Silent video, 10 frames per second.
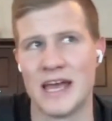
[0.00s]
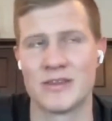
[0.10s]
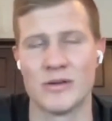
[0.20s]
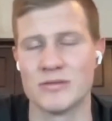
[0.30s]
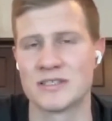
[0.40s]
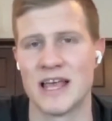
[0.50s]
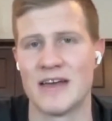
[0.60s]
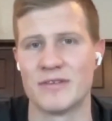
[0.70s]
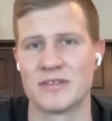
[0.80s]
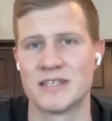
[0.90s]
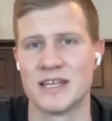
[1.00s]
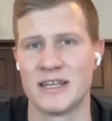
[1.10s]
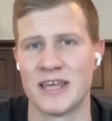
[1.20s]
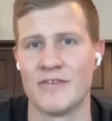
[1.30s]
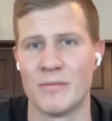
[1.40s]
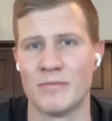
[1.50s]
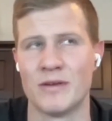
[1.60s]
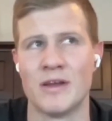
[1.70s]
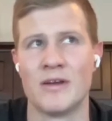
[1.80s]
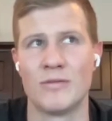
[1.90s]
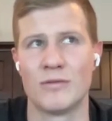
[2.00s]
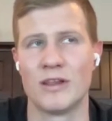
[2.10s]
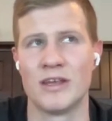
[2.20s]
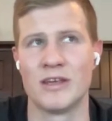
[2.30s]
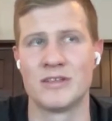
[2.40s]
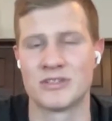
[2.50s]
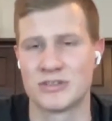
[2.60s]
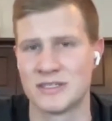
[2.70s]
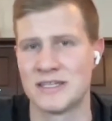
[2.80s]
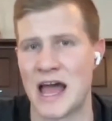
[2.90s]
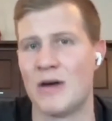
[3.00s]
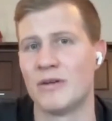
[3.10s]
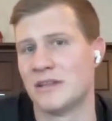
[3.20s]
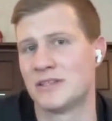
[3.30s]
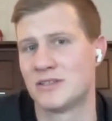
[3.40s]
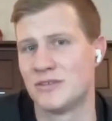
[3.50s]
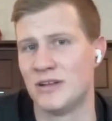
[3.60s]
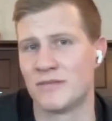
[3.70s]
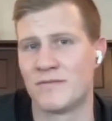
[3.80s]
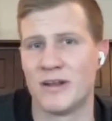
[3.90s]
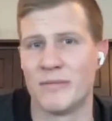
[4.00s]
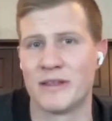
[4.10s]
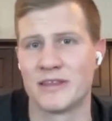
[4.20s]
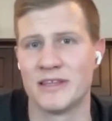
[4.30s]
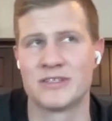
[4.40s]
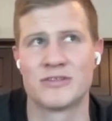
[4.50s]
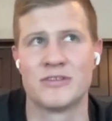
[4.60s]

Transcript: at those levels, and to give them really sound and fundamentally